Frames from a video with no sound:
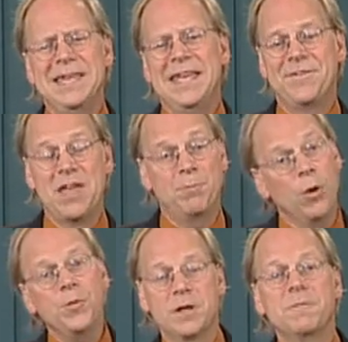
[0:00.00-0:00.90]
If they
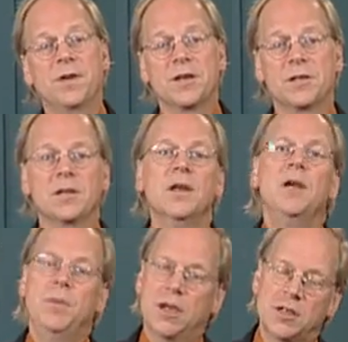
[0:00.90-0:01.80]
both confess,
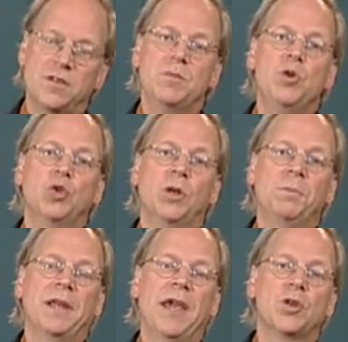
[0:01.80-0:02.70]
because of the mutual
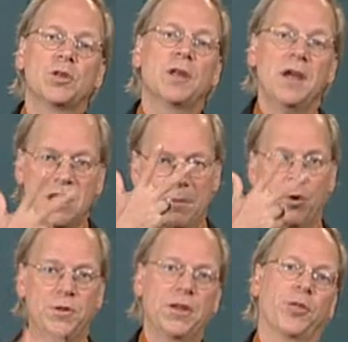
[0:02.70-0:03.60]
implication, they
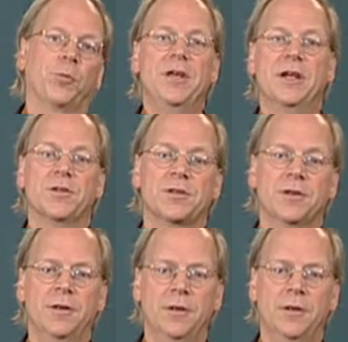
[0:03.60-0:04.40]
both get 3 years.